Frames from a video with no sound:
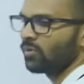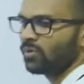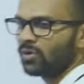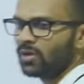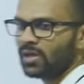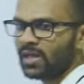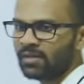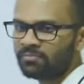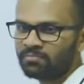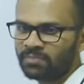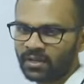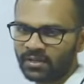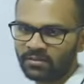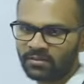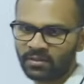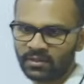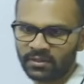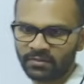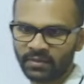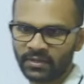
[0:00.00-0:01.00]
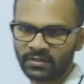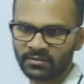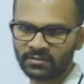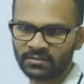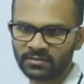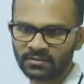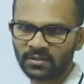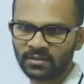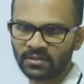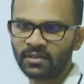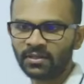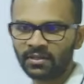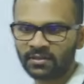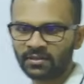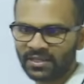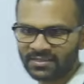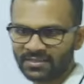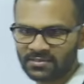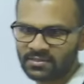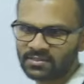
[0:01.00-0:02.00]
Applied Mathematics. That's
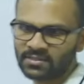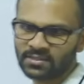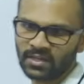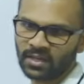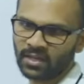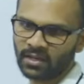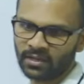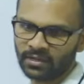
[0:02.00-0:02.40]
the scenario.